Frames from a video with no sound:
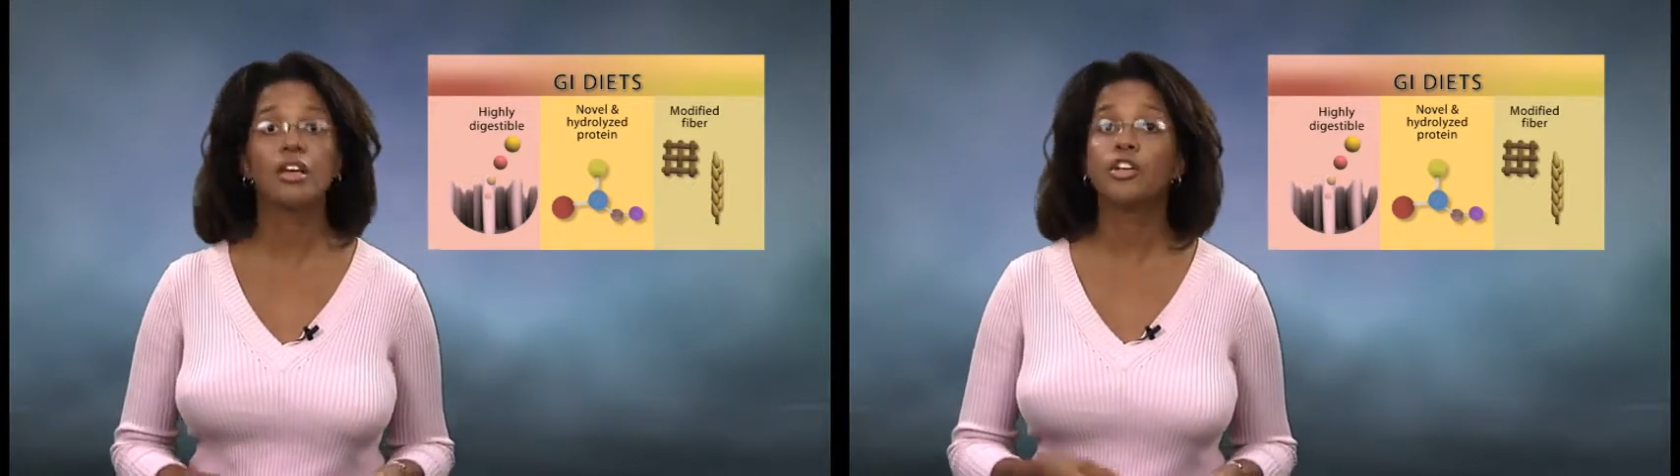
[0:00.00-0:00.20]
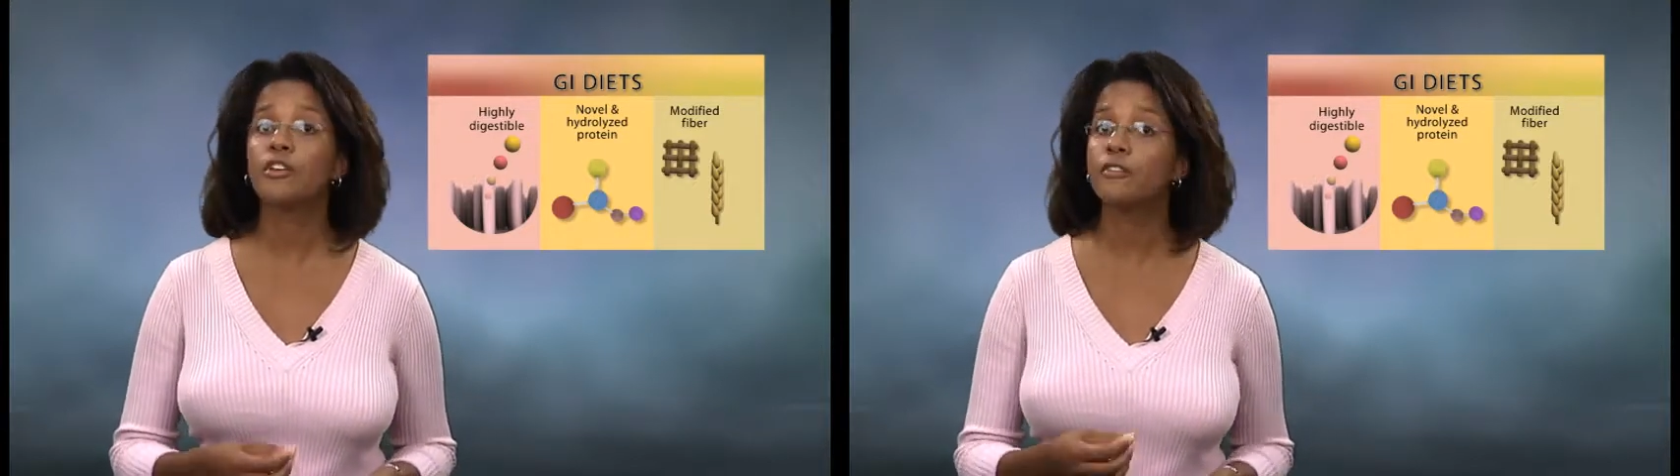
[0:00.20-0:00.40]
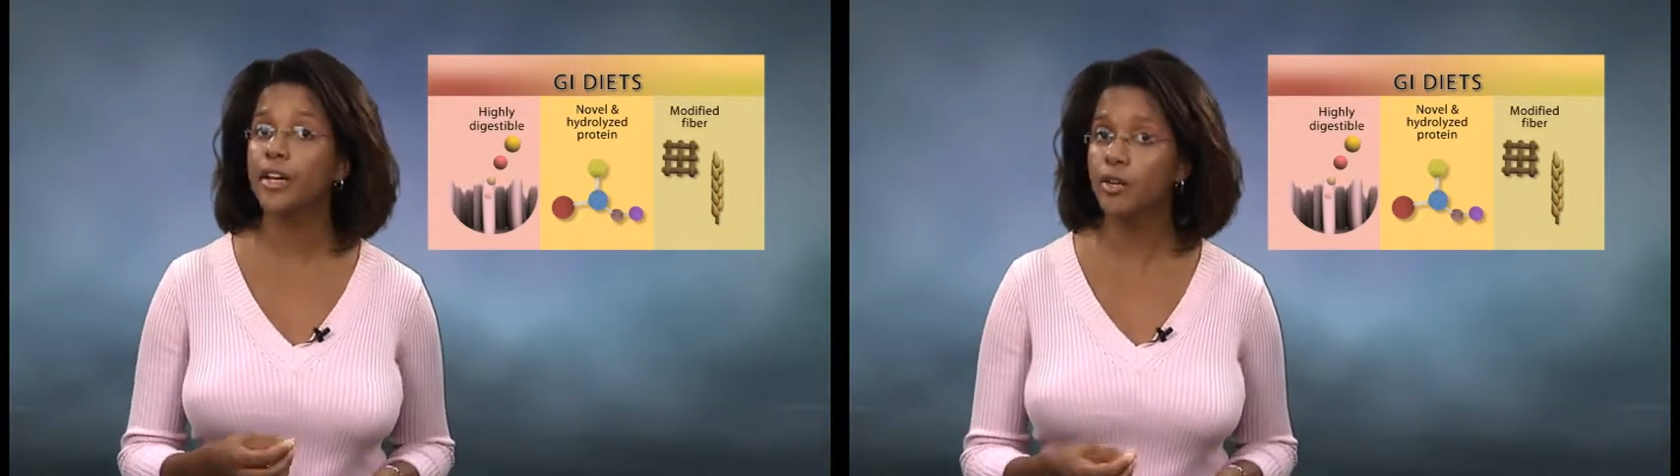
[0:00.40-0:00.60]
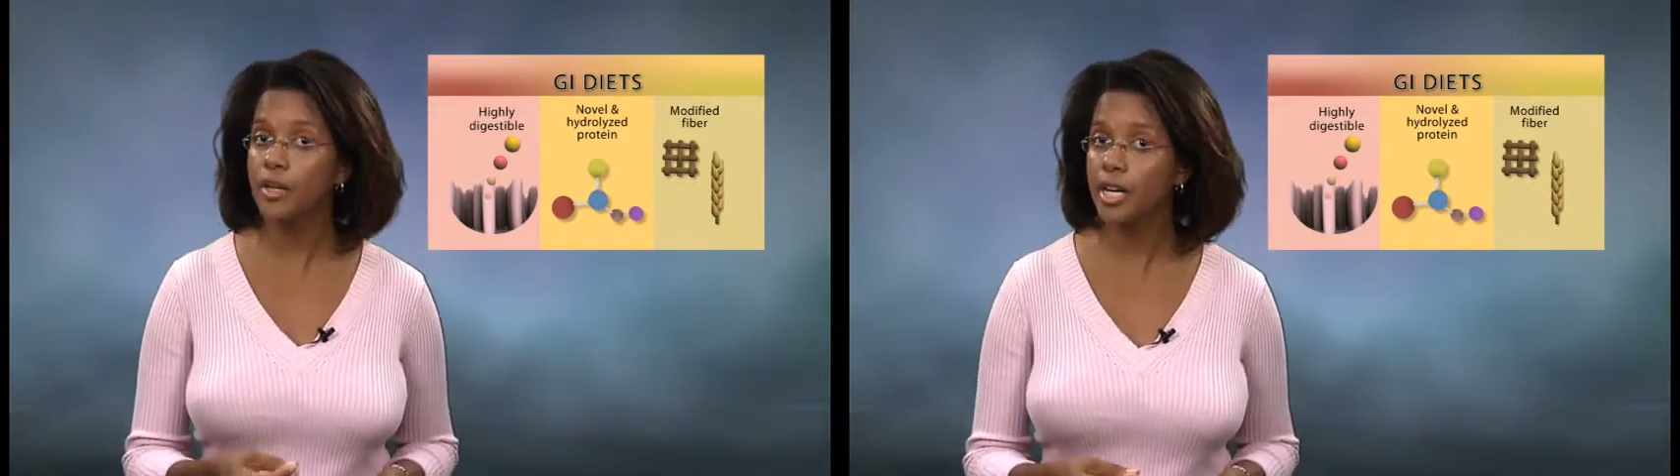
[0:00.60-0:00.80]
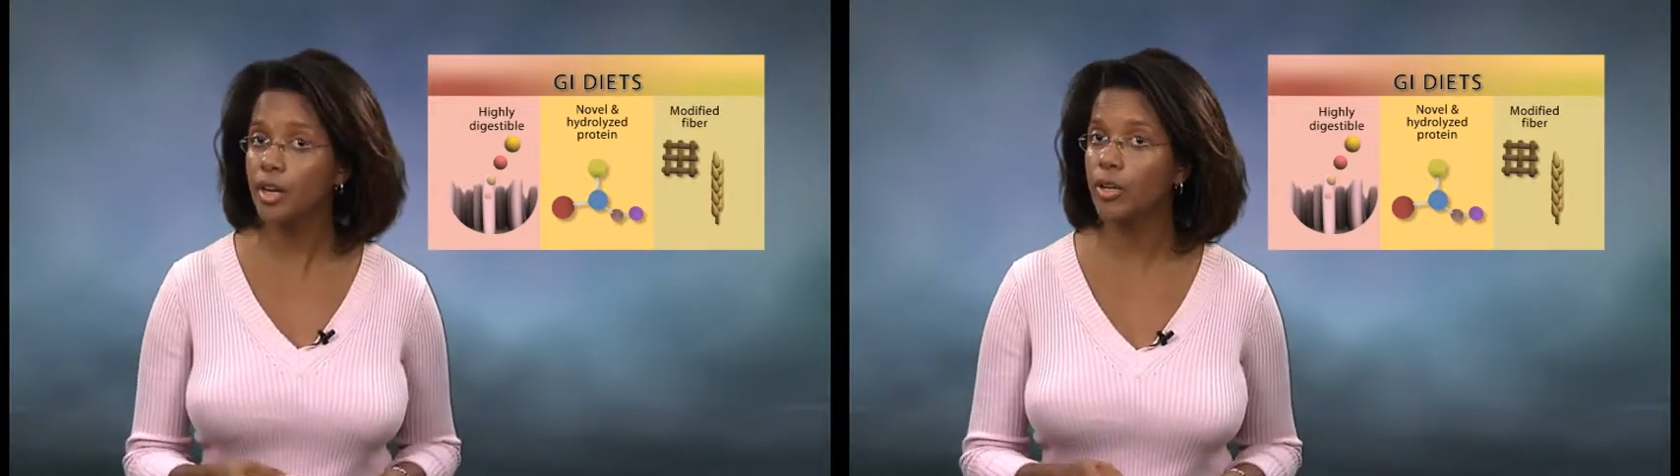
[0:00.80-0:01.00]
your
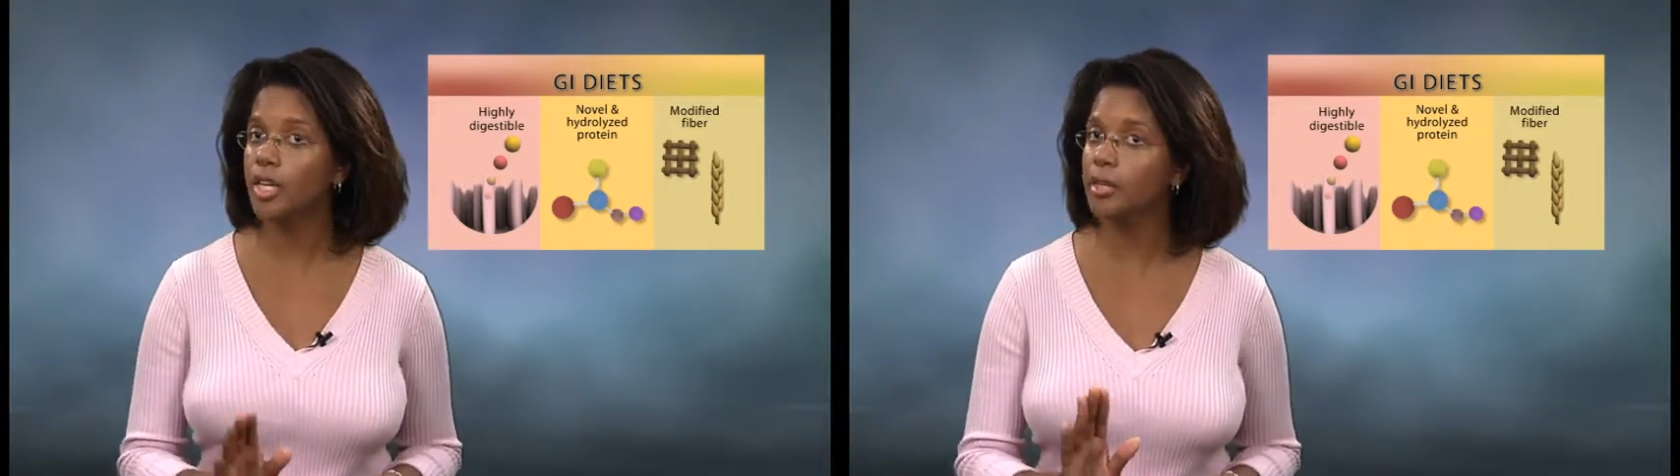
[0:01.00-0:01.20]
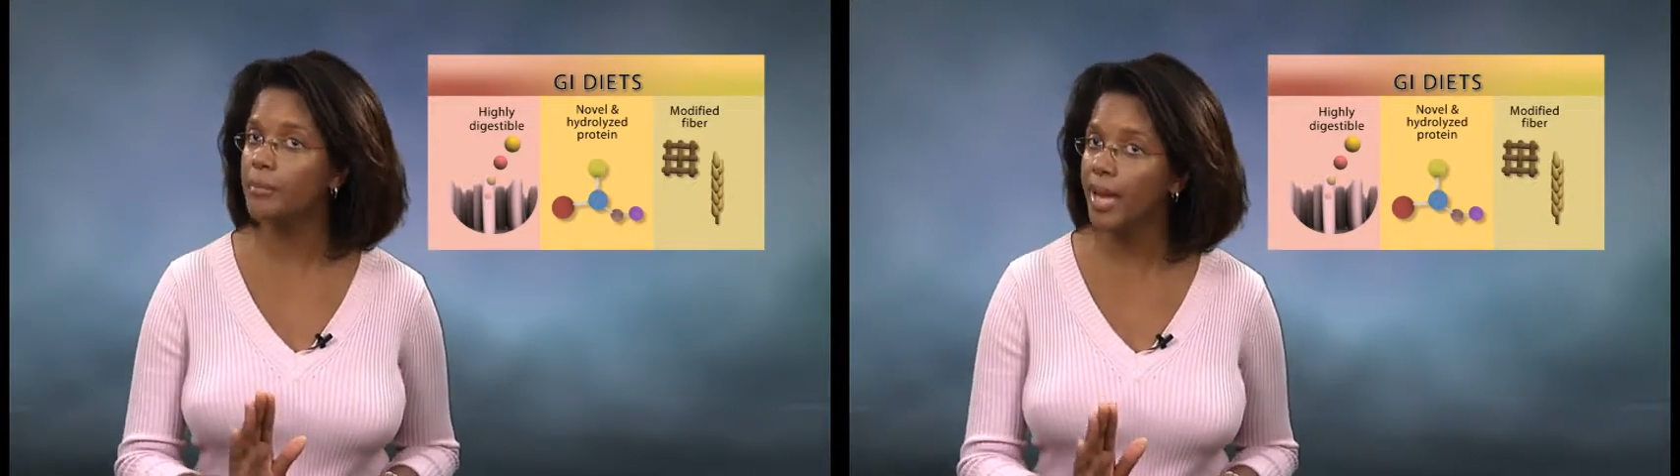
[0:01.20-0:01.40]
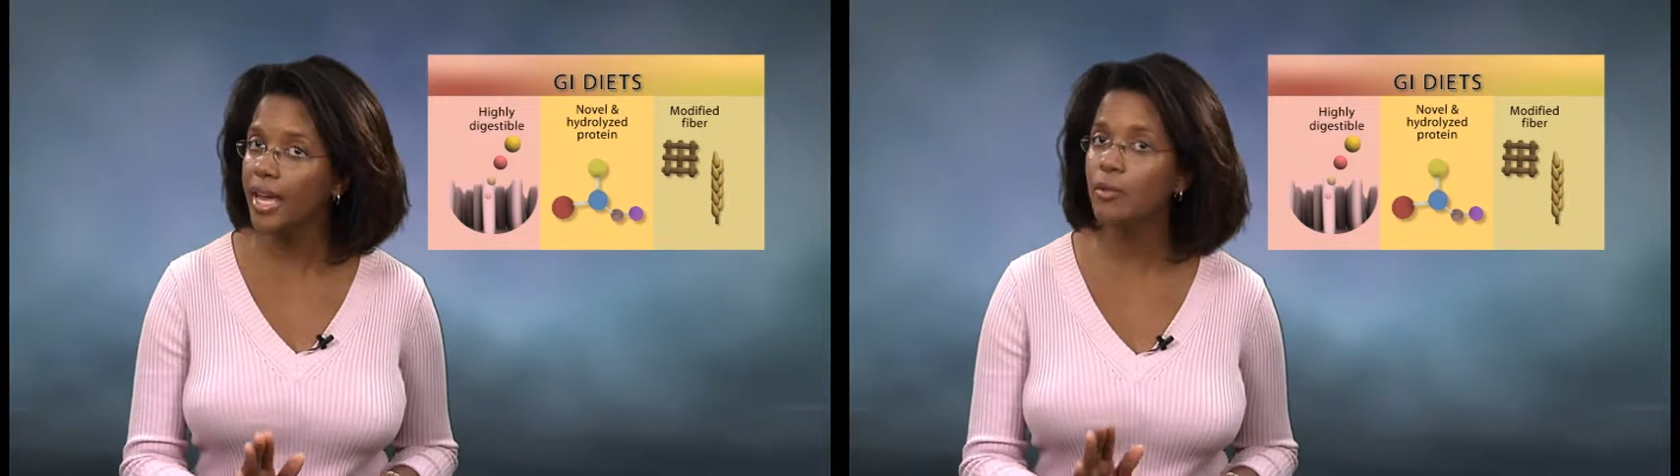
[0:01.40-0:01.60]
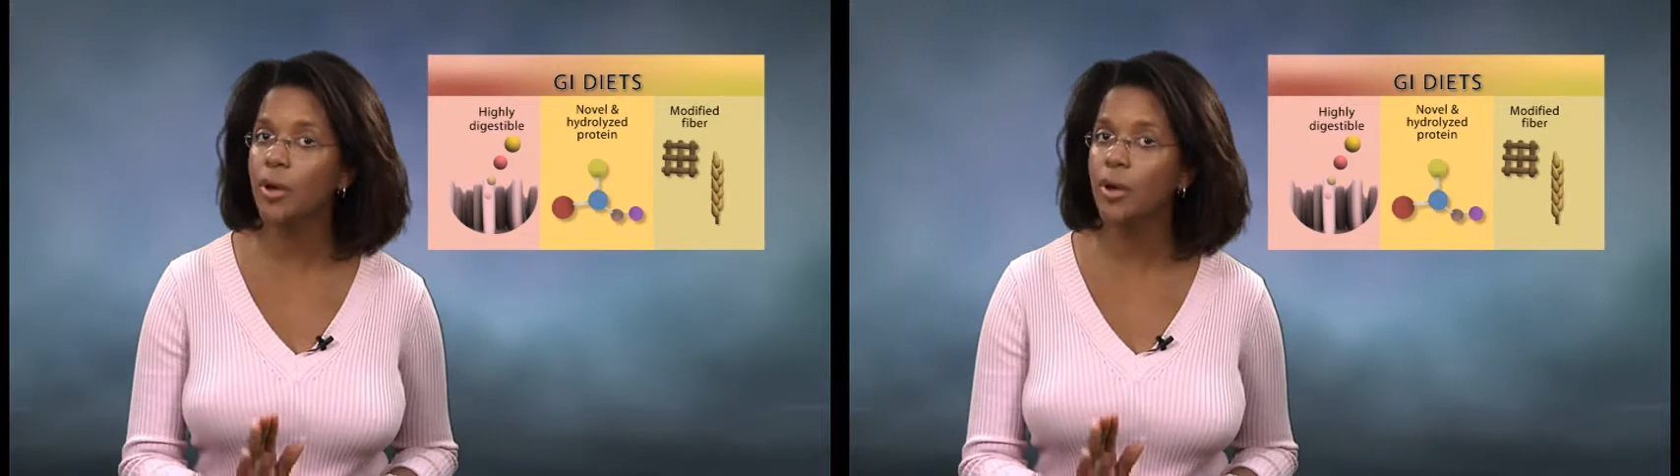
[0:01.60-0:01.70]
veterinarian may